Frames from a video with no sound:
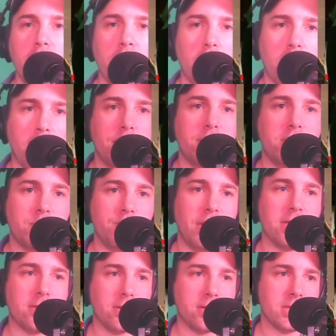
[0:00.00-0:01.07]
harmonies
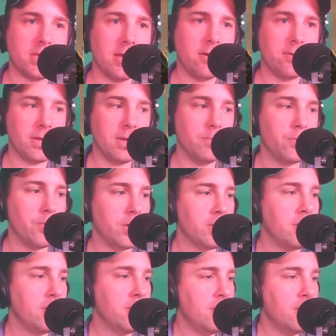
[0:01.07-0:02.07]
based on sound input.